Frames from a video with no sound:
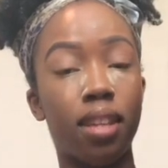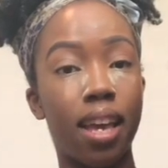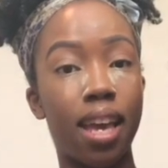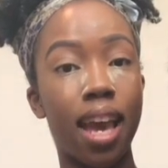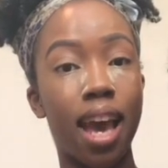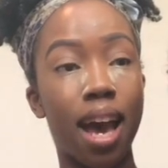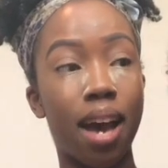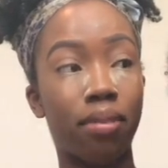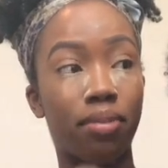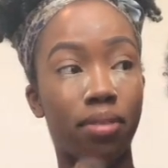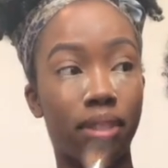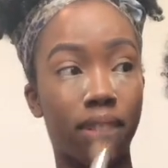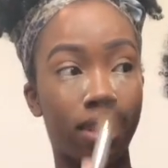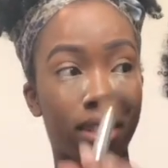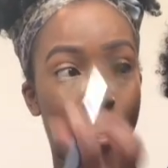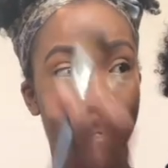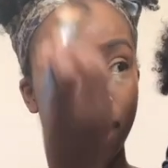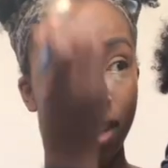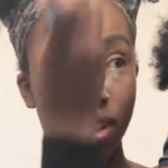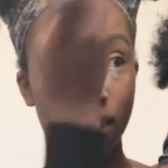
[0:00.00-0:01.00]
they have to
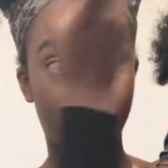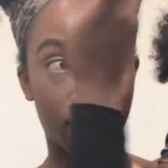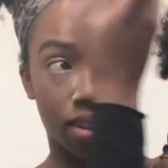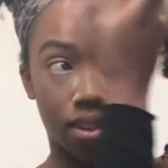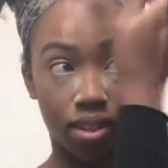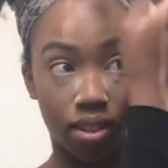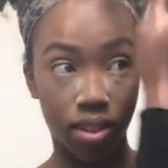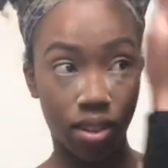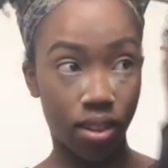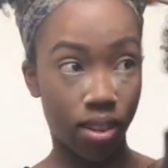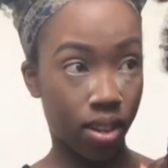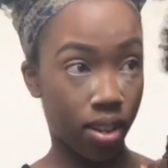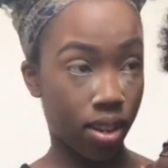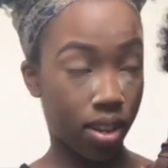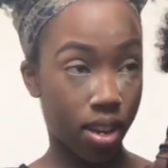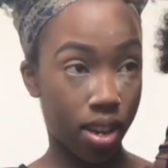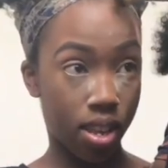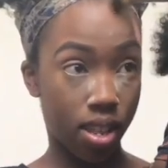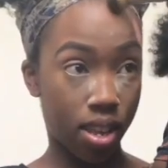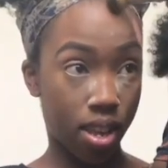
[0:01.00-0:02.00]
stay in
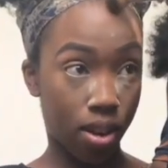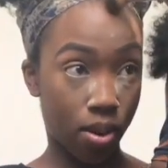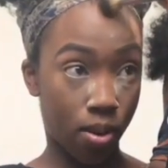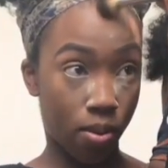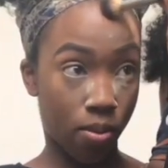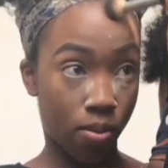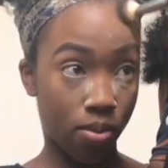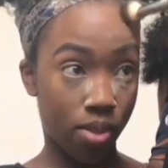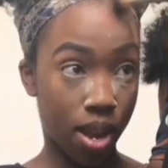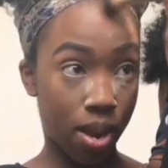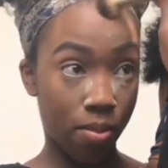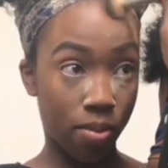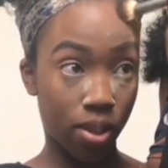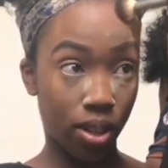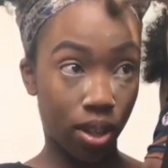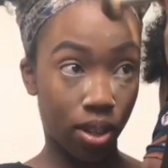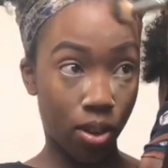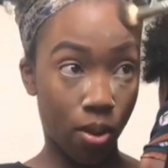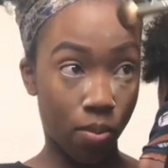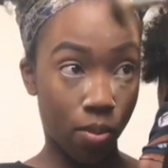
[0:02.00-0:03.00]
and they don't they
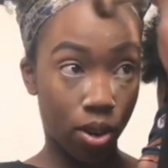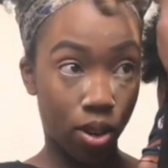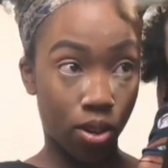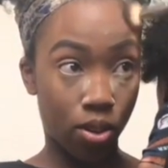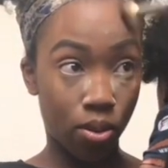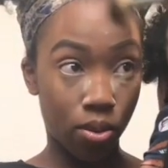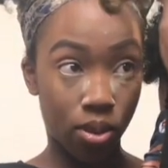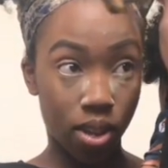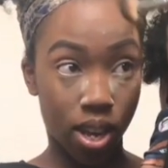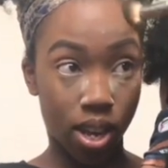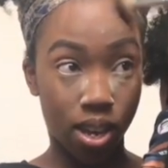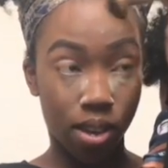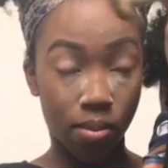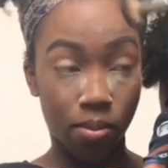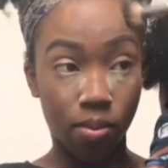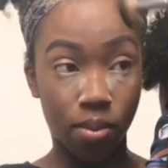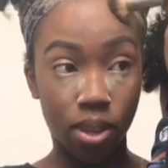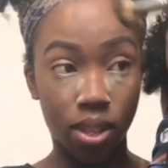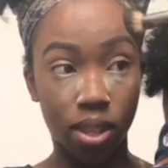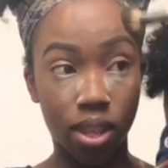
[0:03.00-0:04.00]
really don't want to do
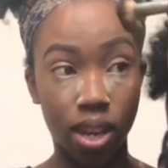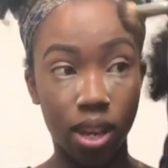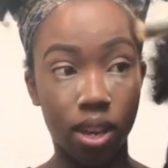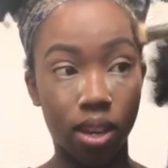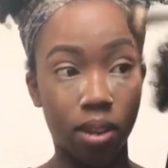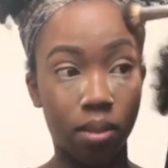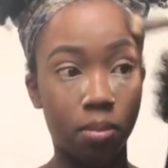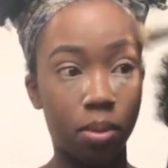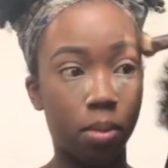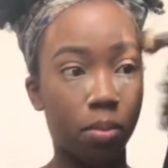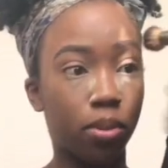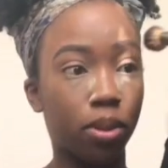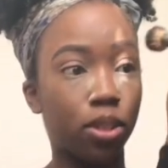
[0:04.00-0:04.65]
that when they could have been